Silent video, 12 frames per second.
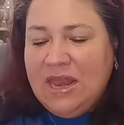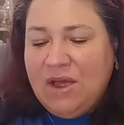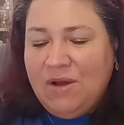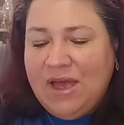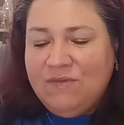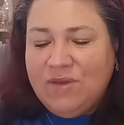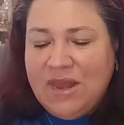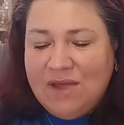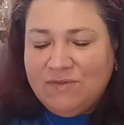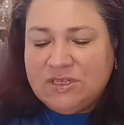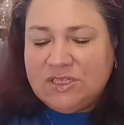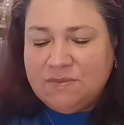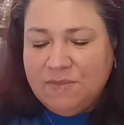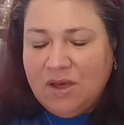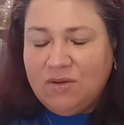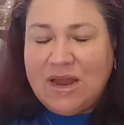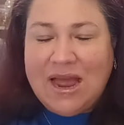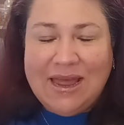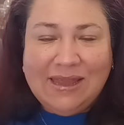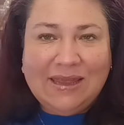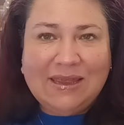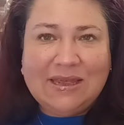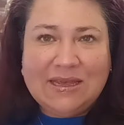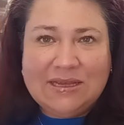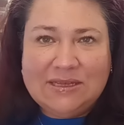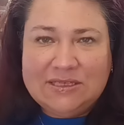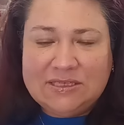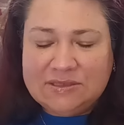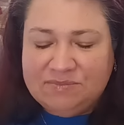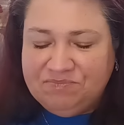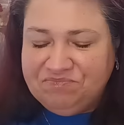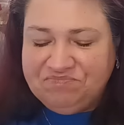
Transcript: Now, I've never smelled Island Kiss.